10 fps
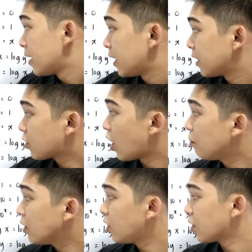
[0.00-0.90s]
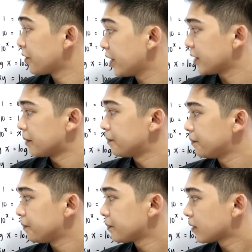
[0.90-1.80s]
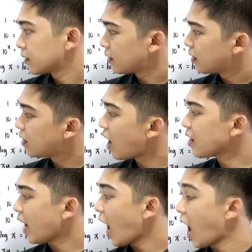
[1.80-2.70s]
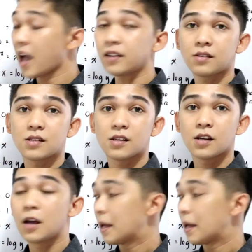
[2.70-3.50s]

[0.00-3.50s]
In common logarithm, log x